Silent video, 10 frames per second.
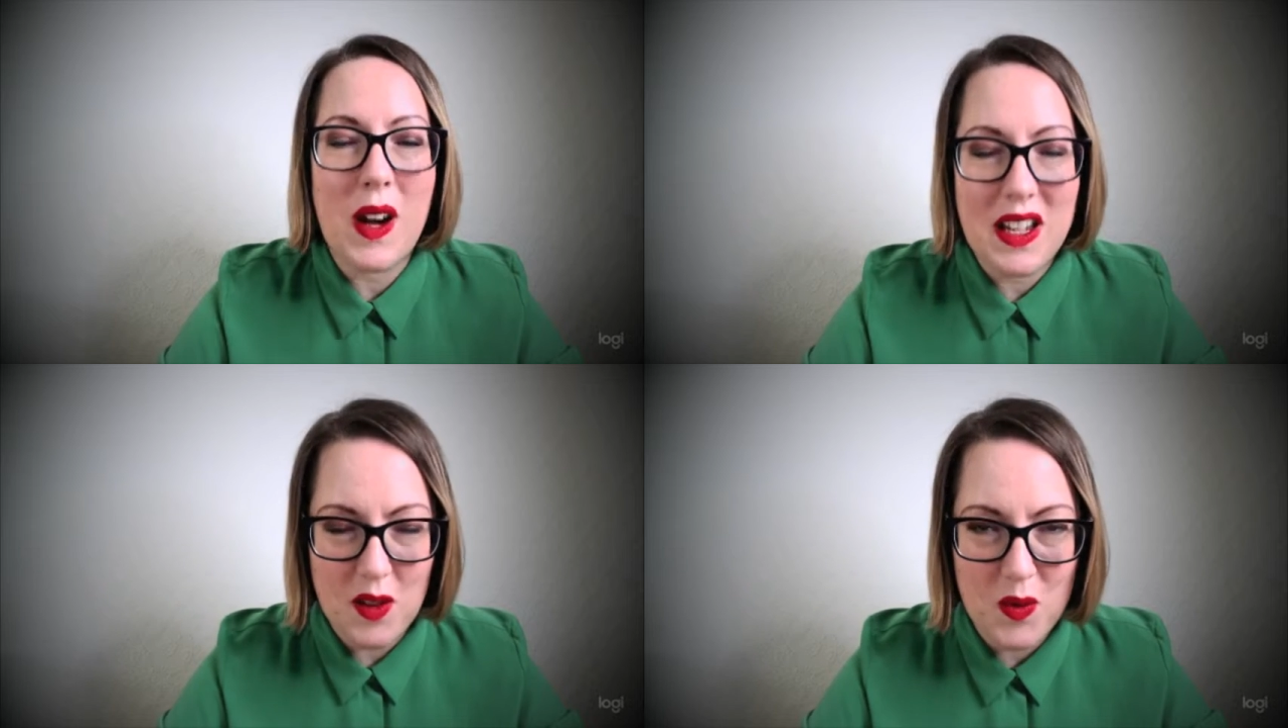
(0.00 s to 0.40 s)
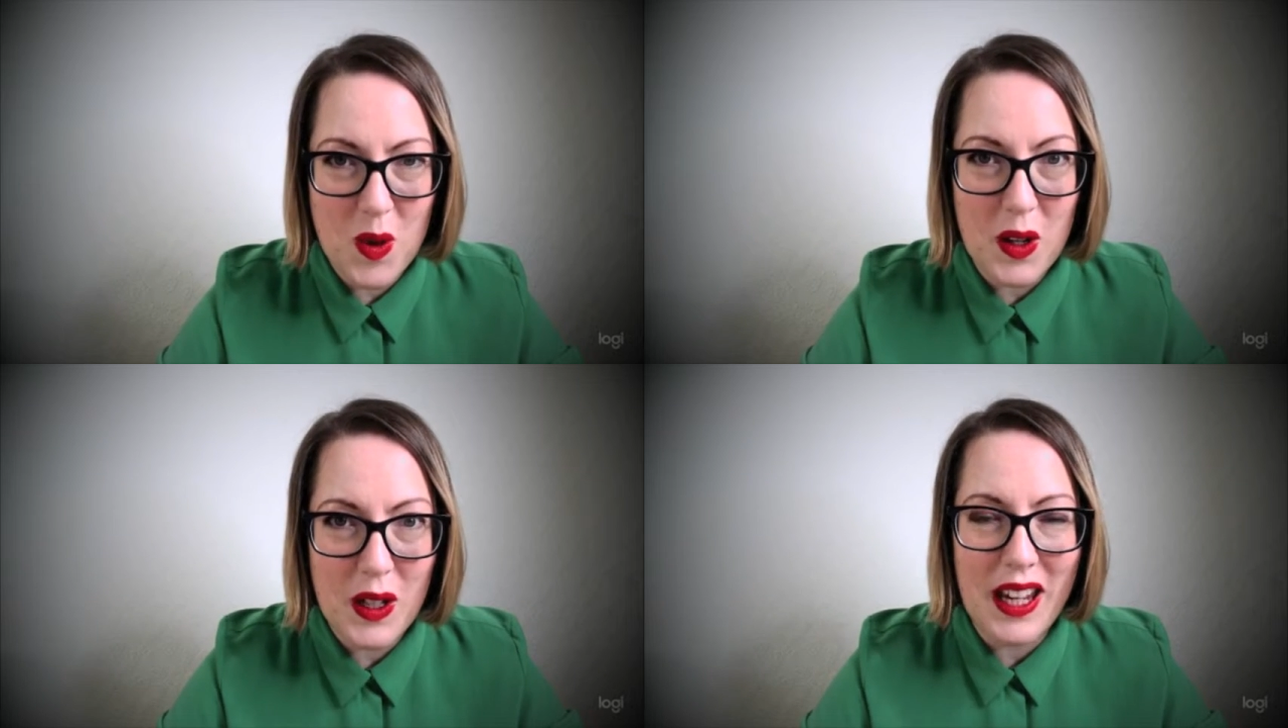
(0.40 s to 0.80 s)
ways of
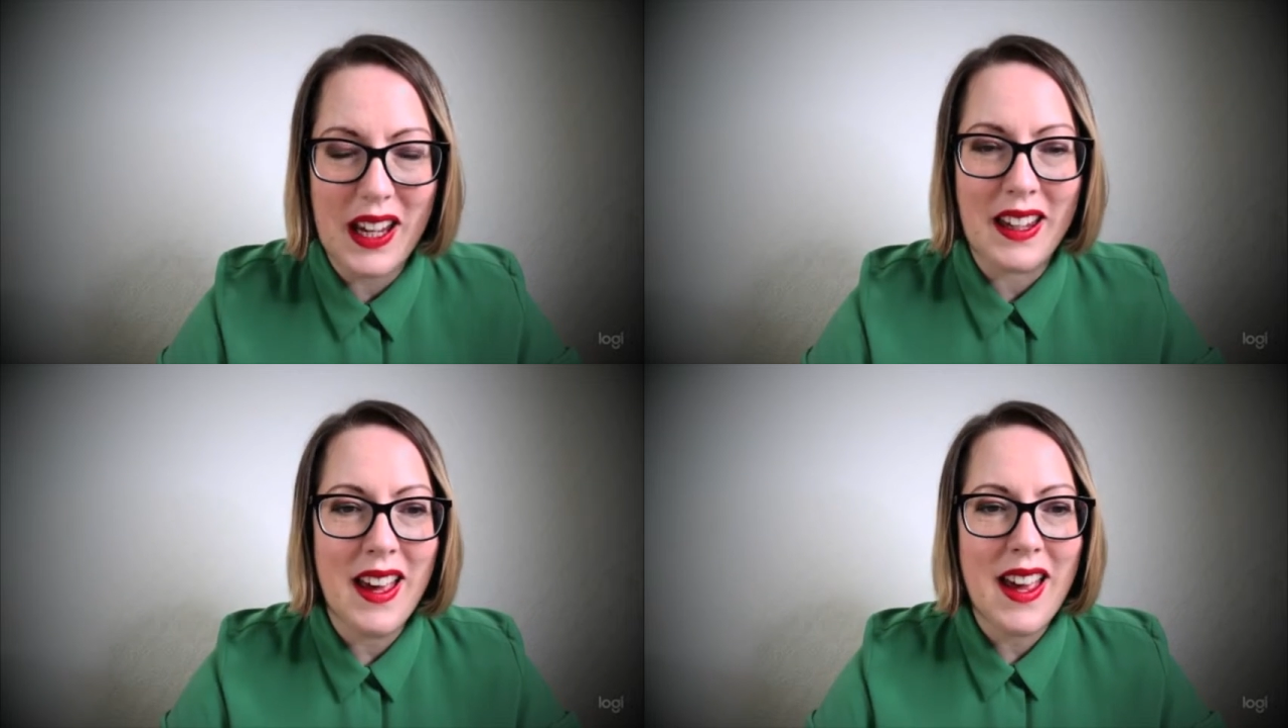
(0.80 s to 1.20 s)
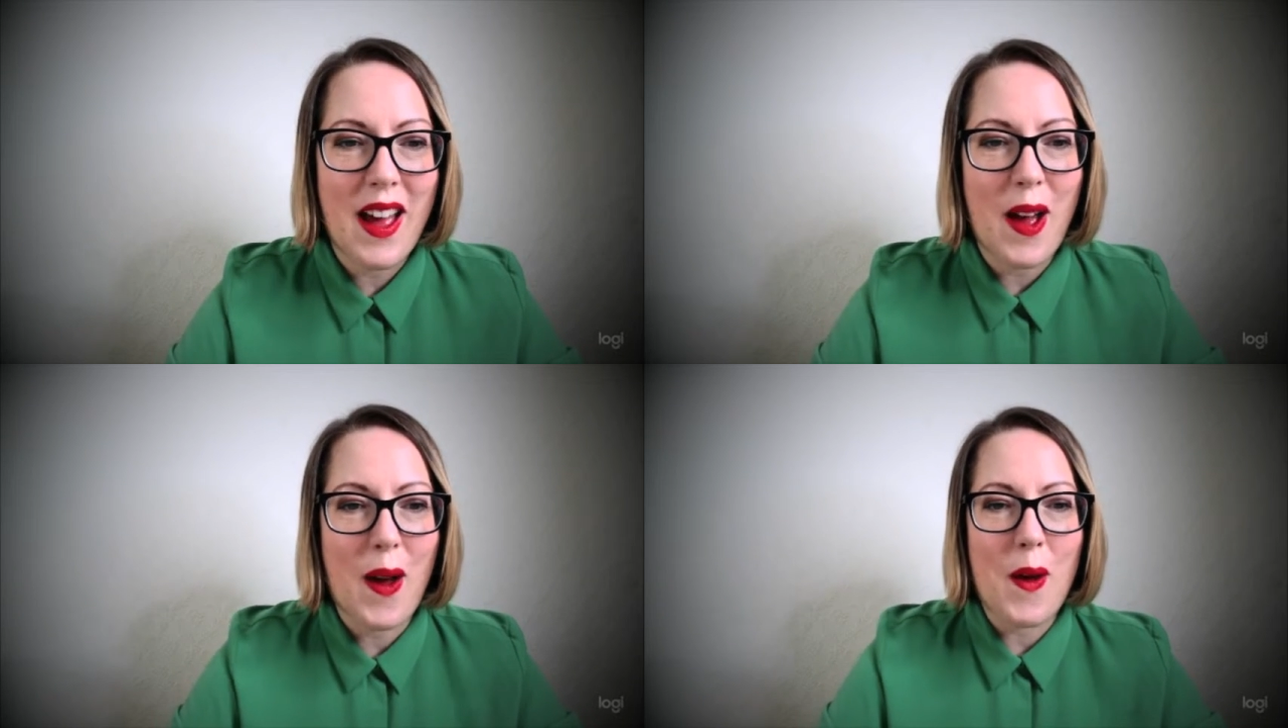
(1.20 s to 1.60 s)
working
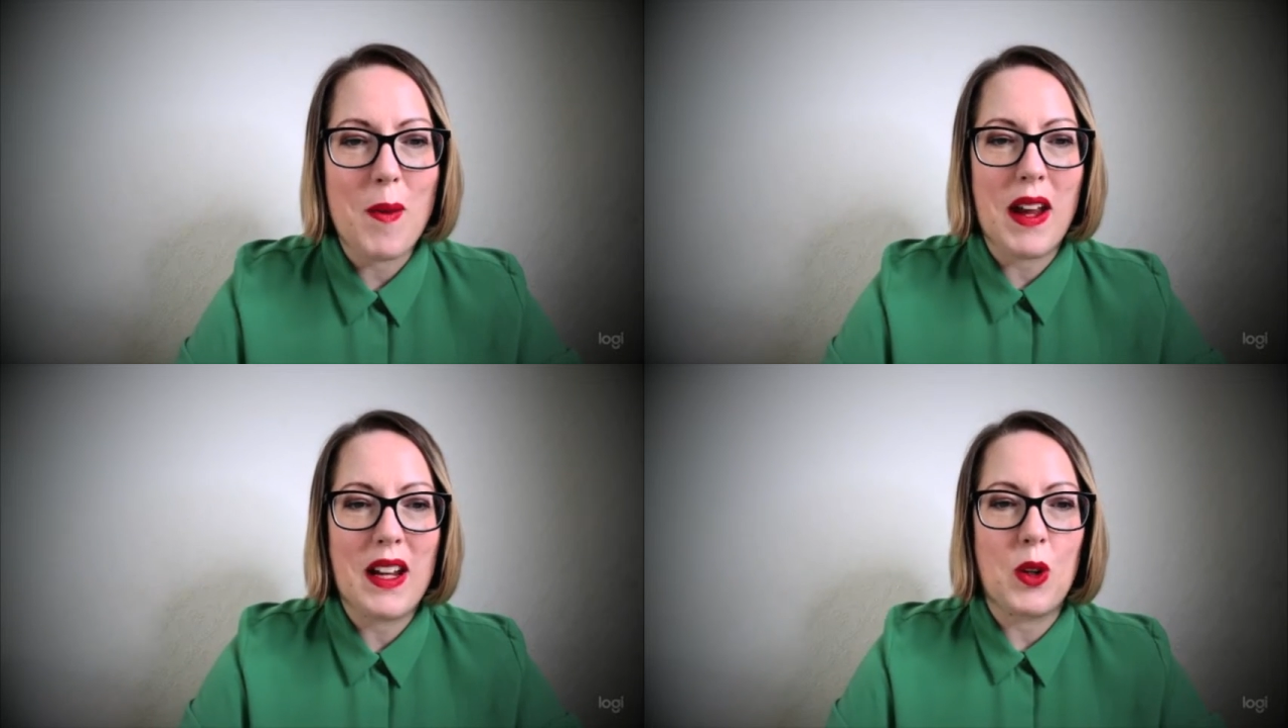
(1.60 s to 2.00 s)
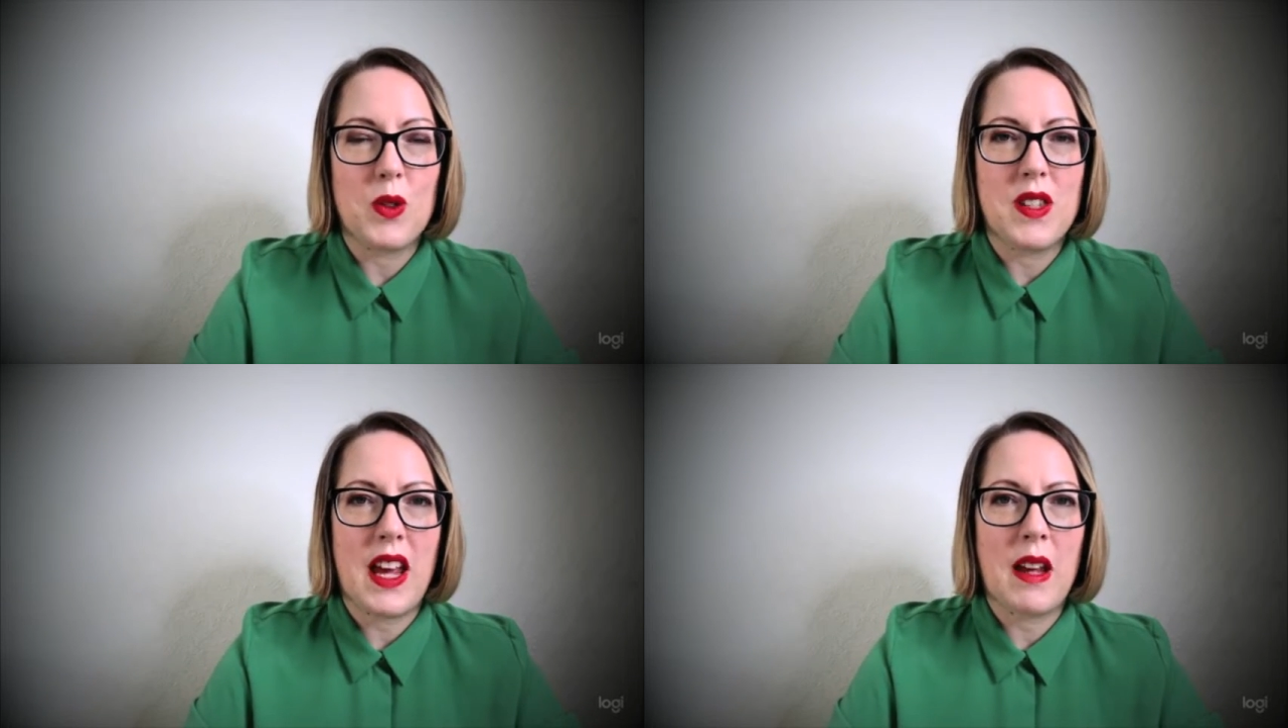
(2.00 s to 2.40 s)
in
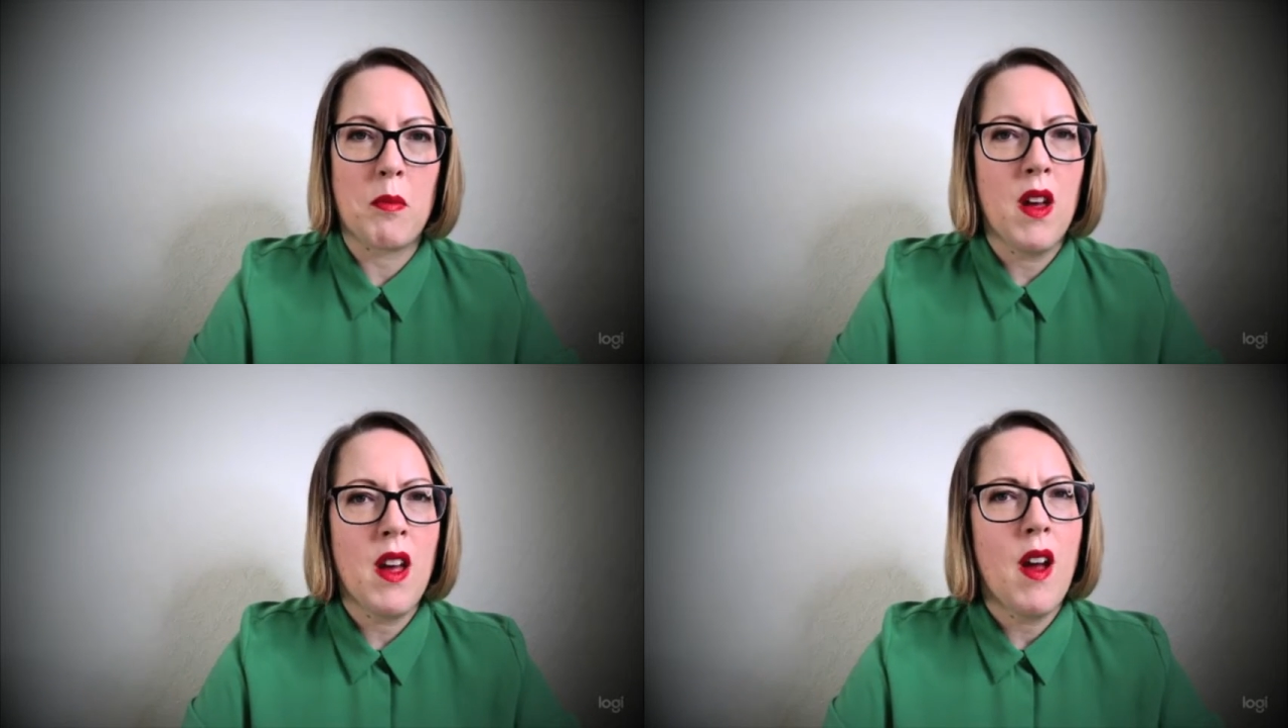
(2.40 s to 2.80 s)
your team.